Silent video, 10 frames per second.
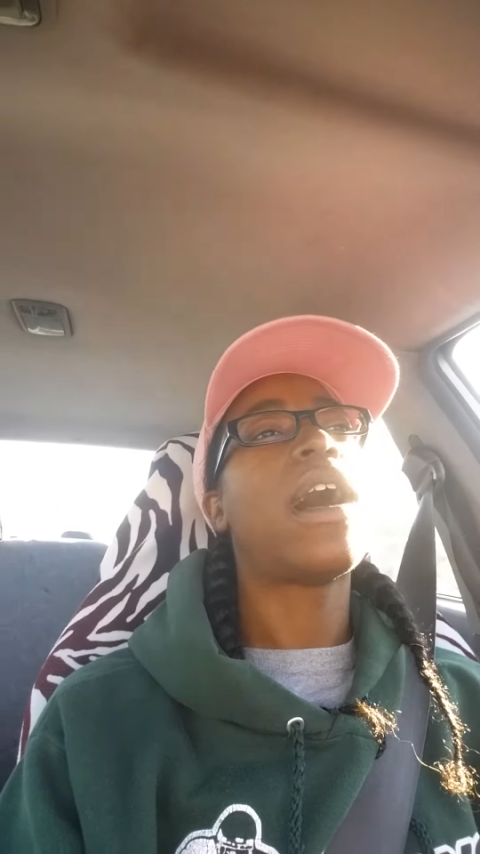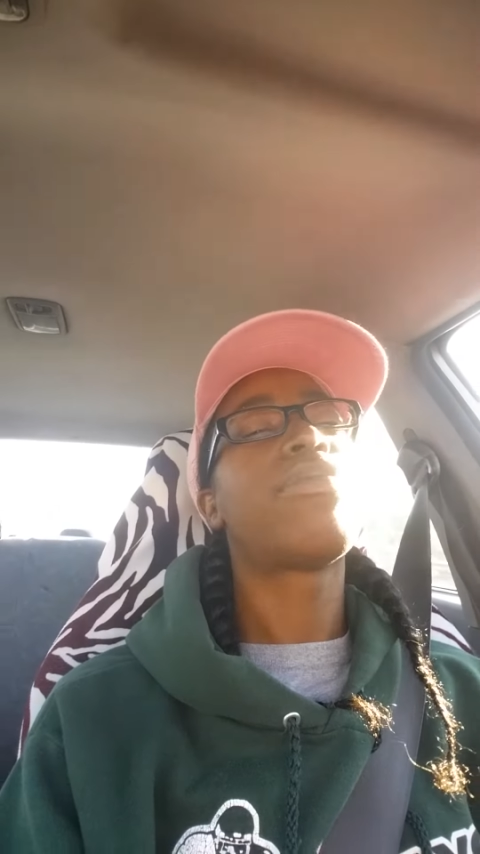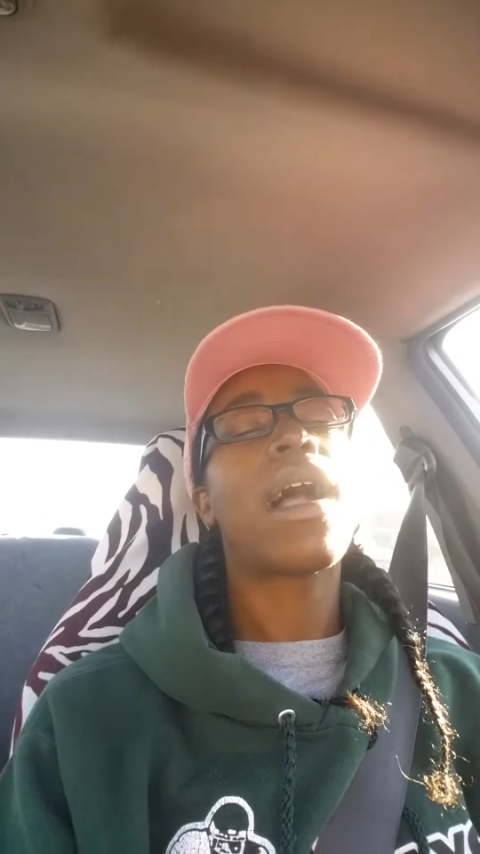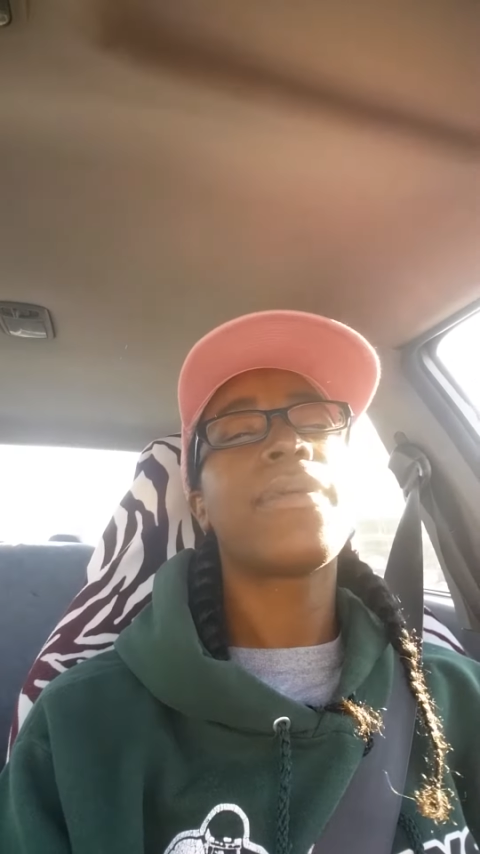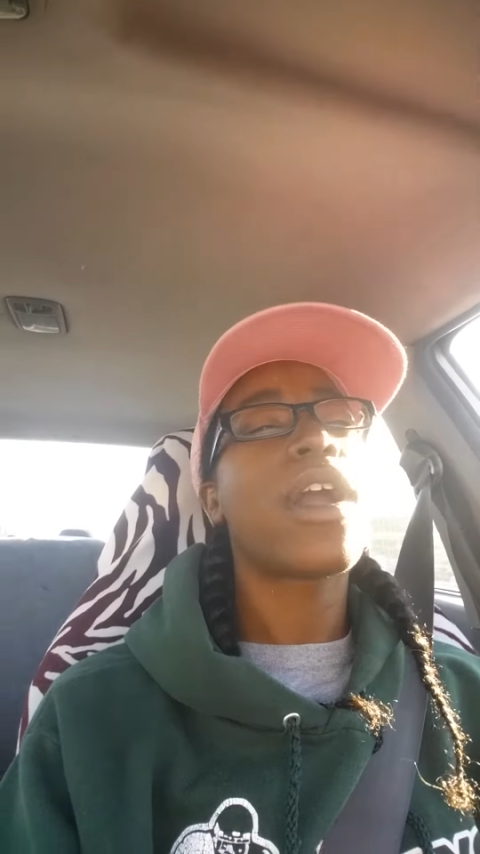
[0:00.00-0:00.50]
I'm
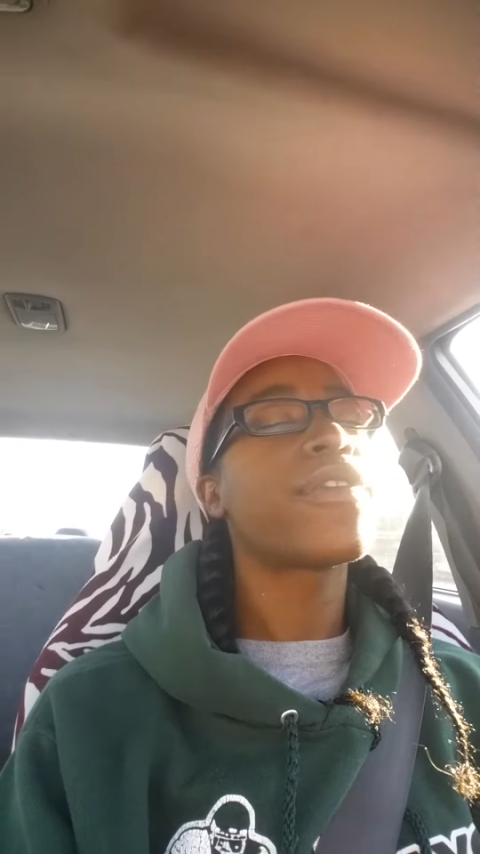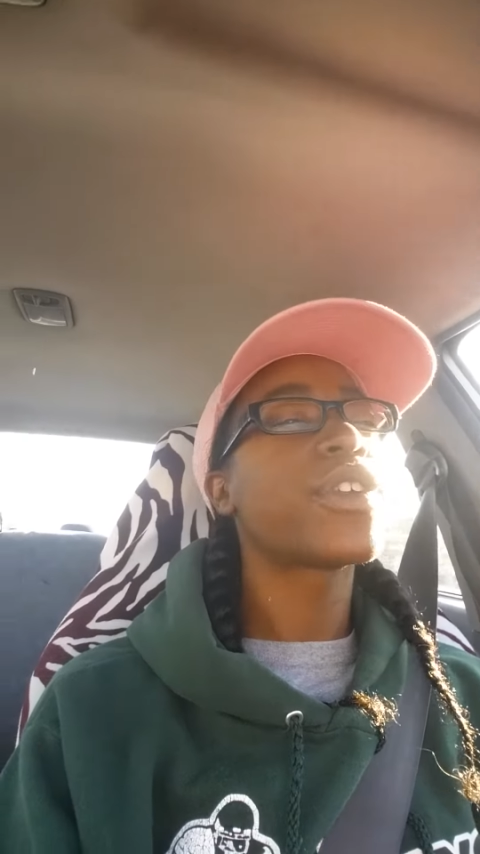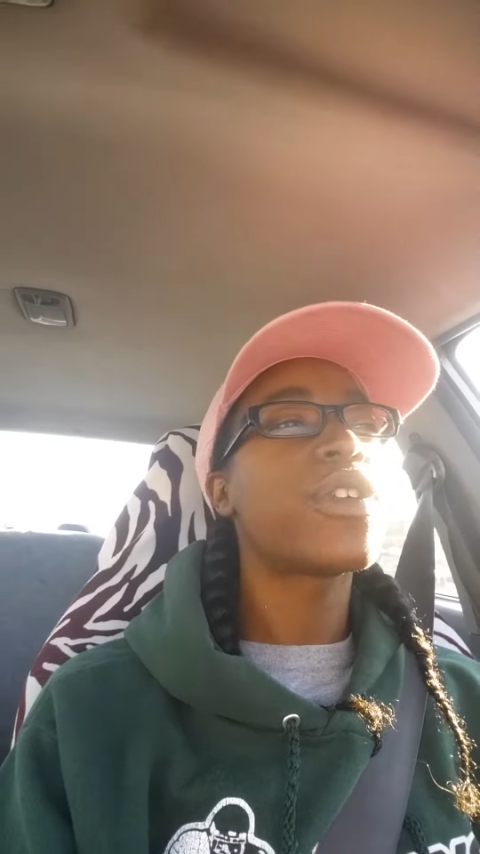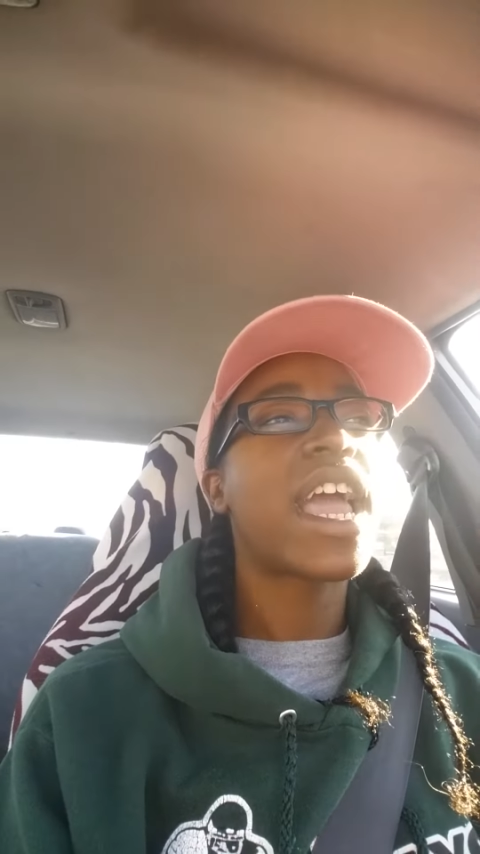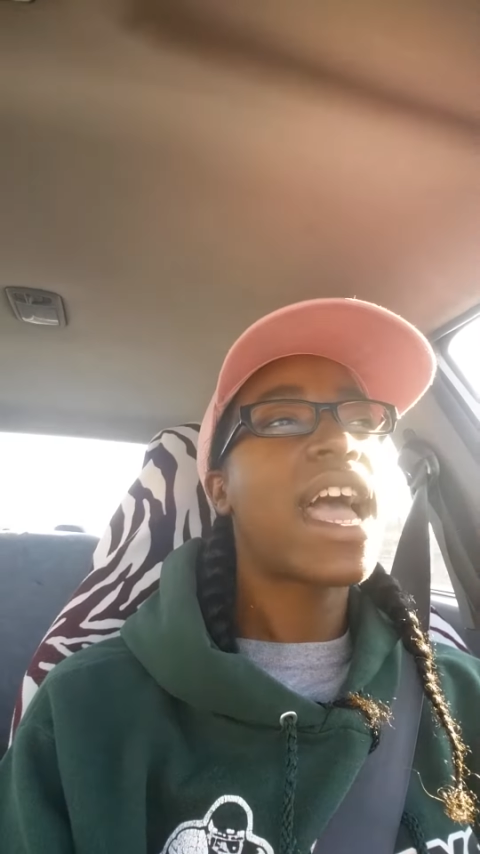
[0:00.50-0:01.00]
probably already
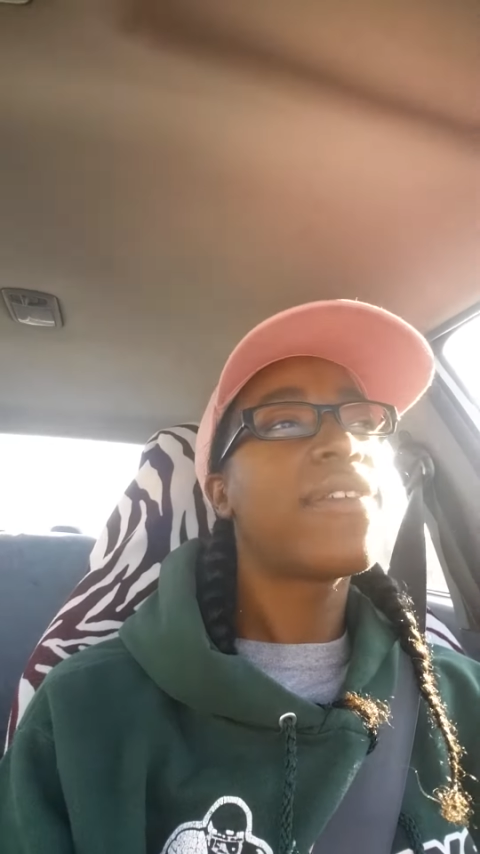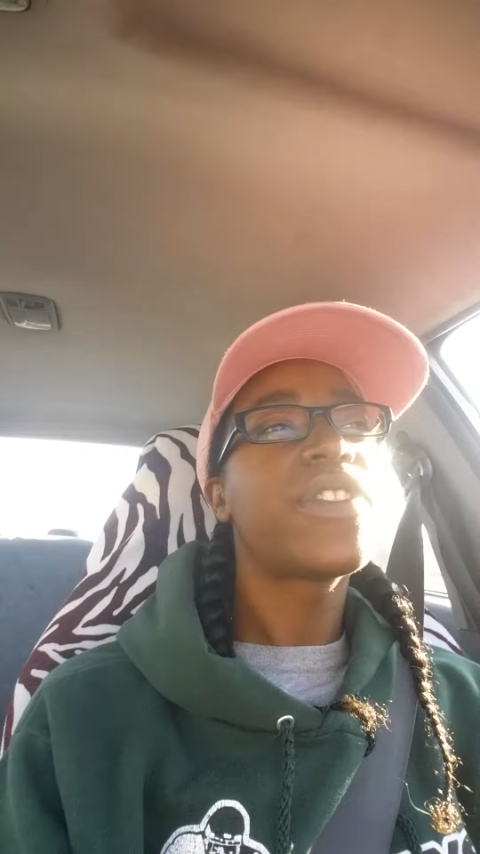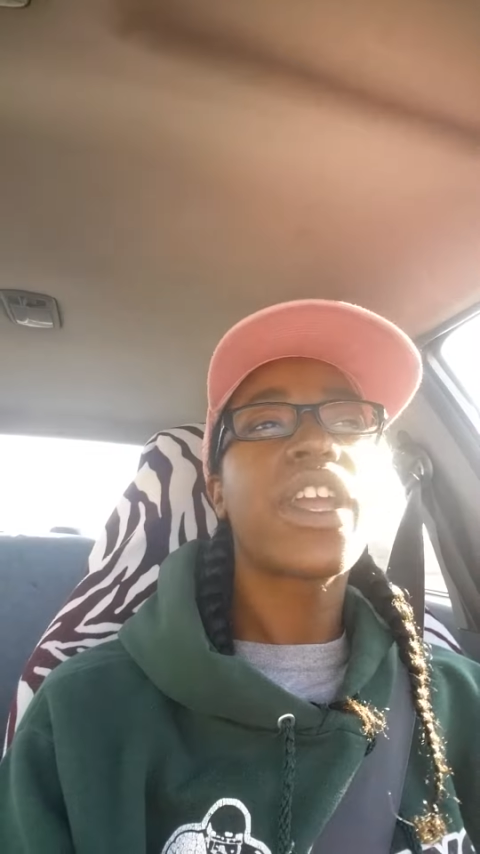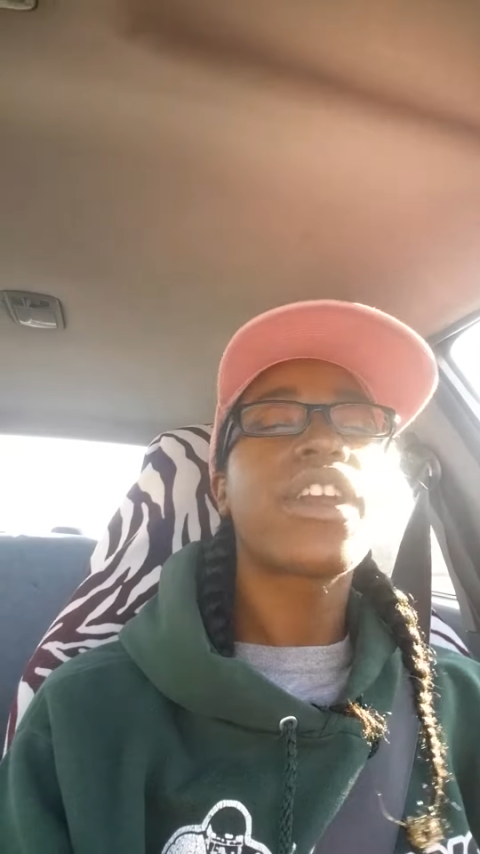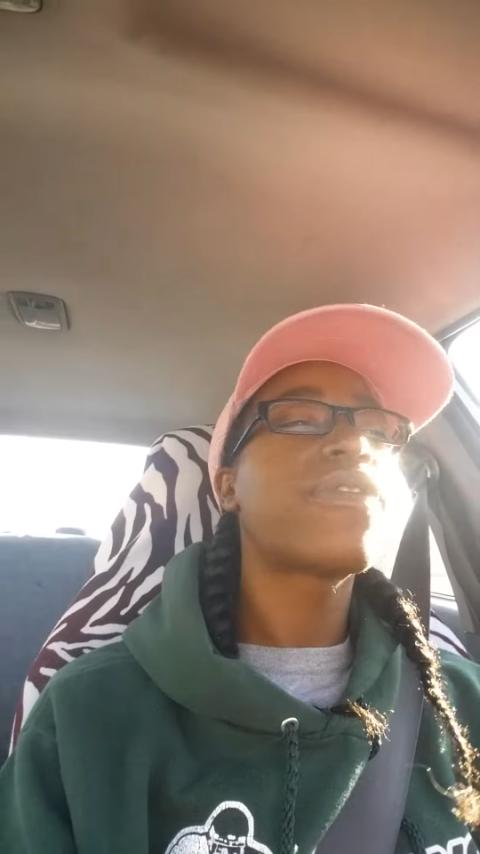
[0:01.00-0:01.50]
going to have their